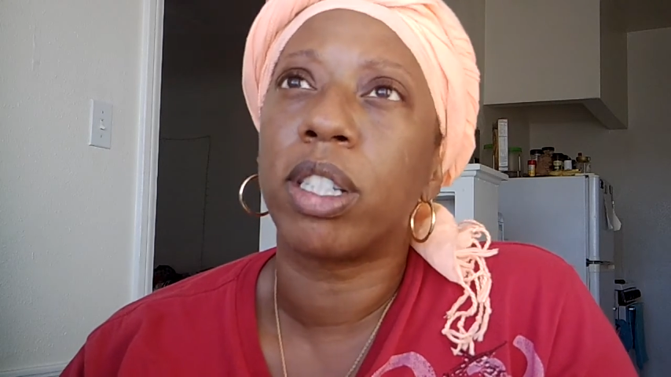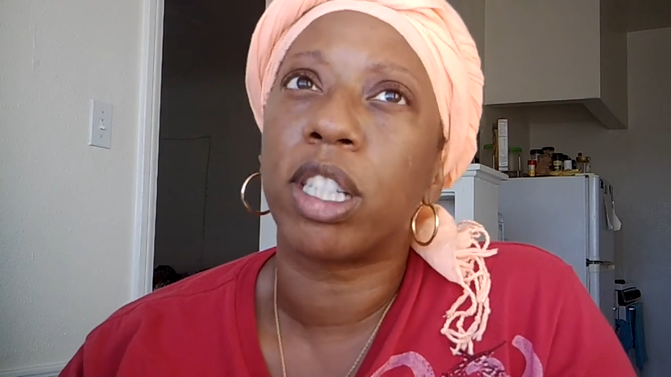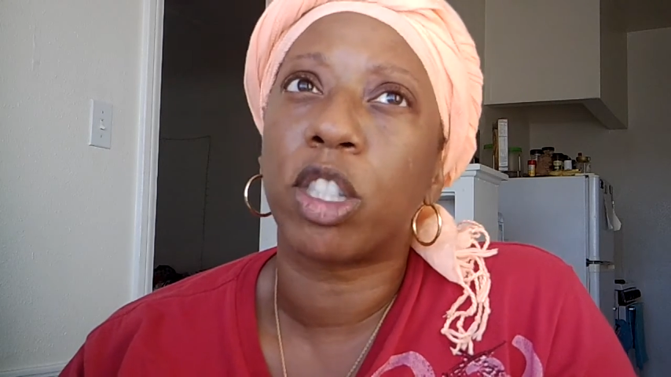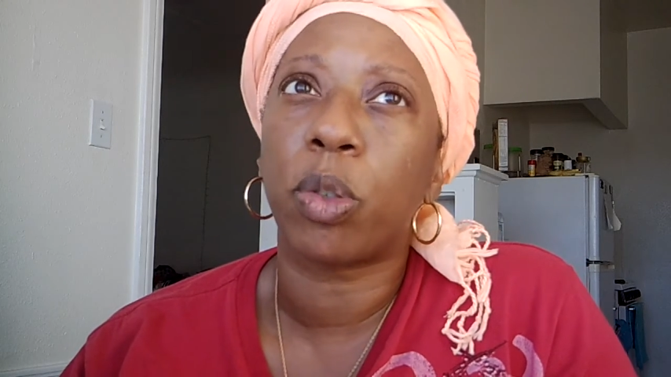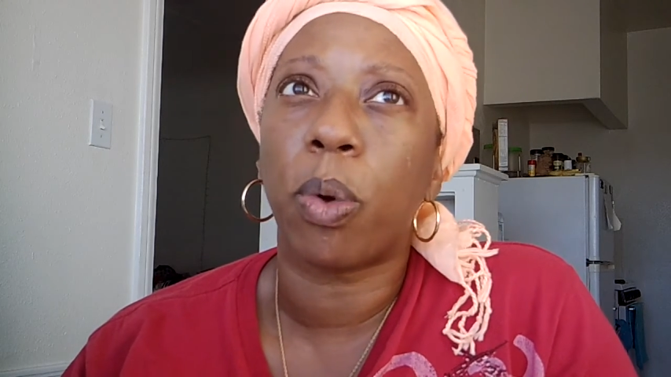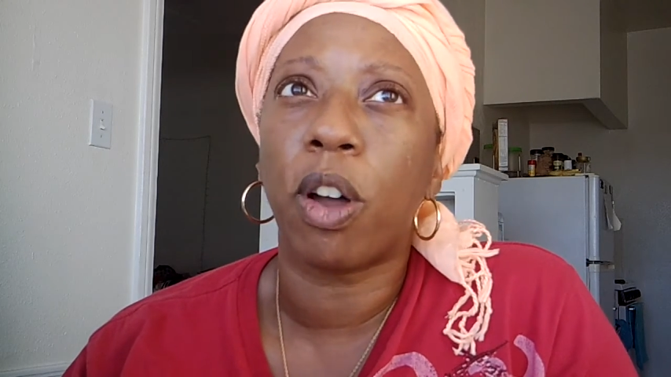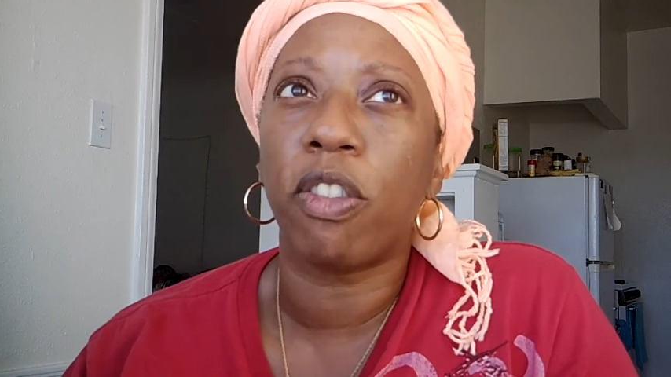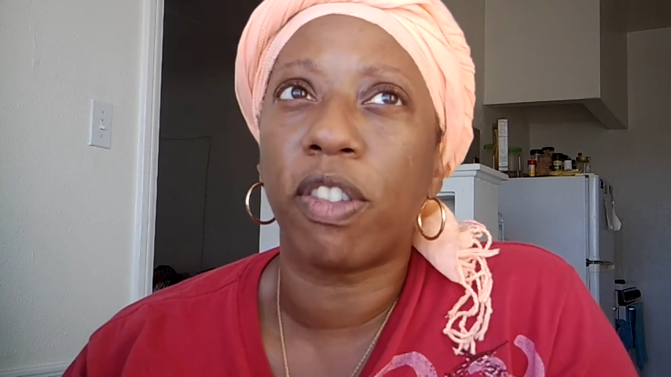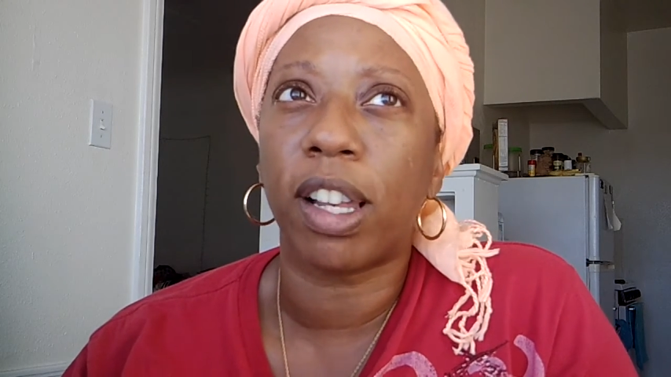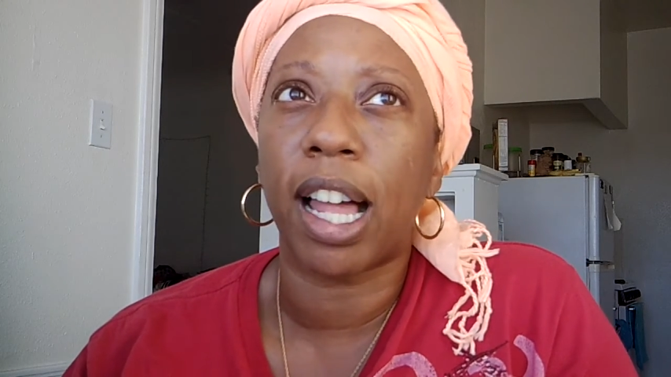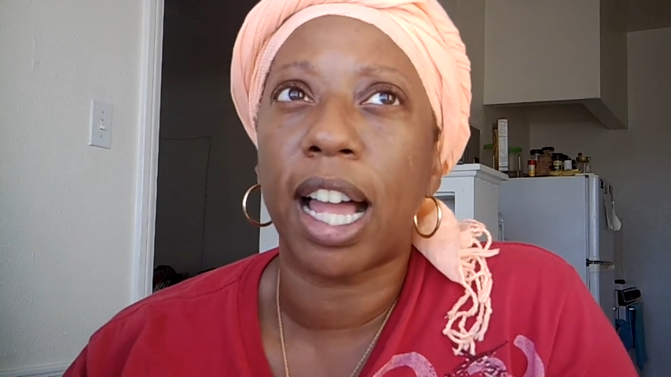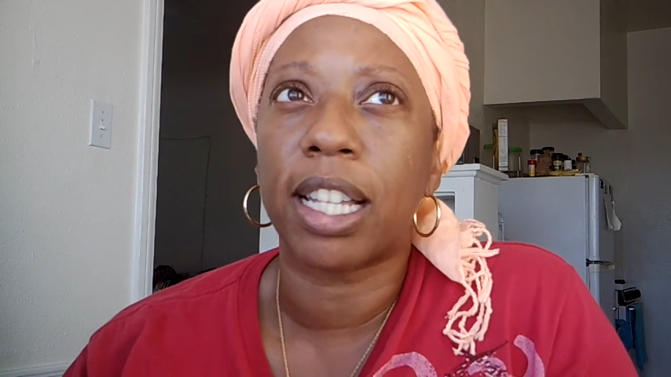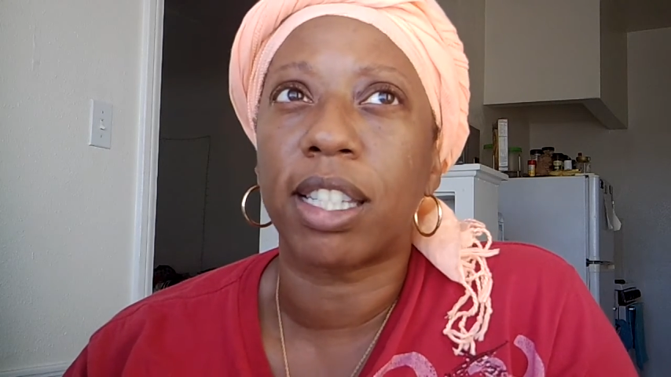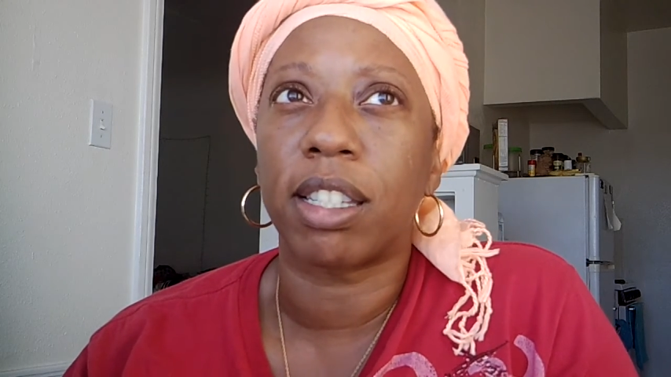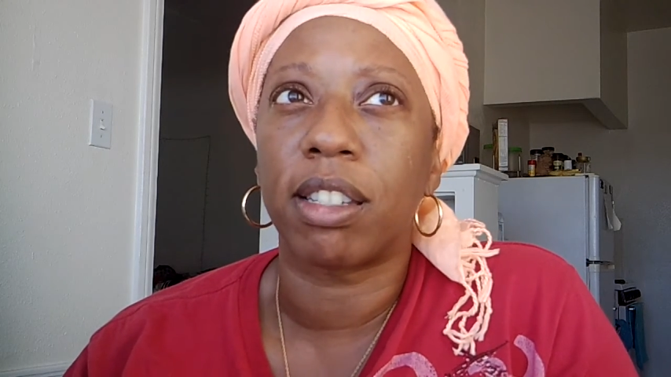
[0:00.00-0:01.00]
is it 12
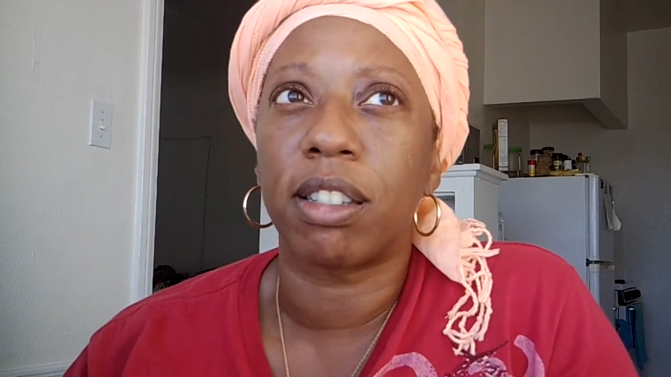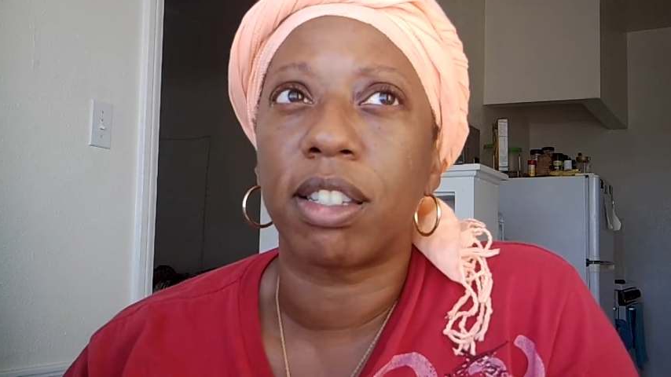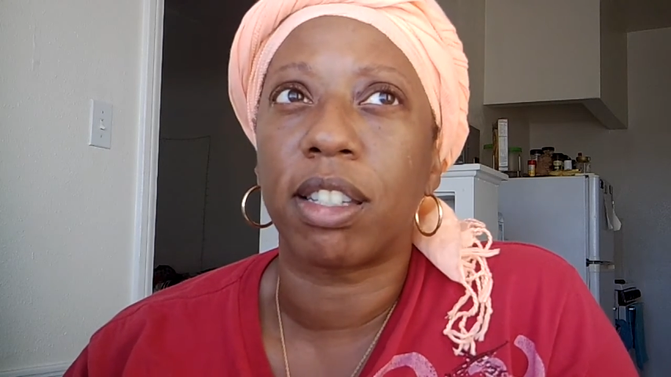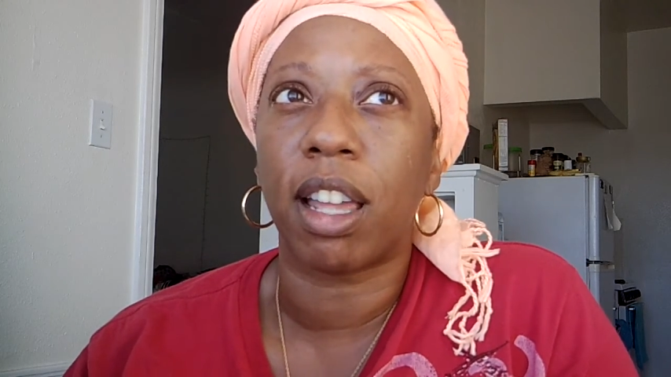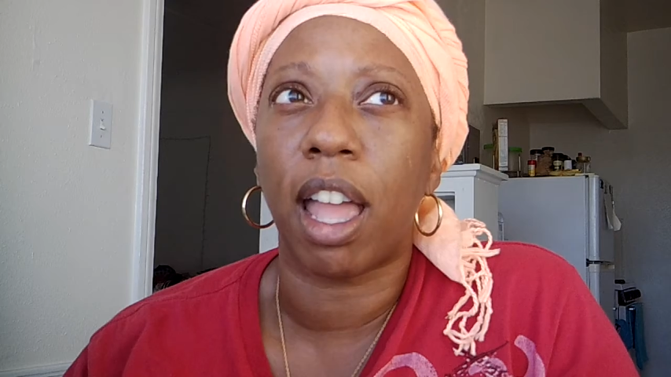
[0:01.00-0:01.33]
classes?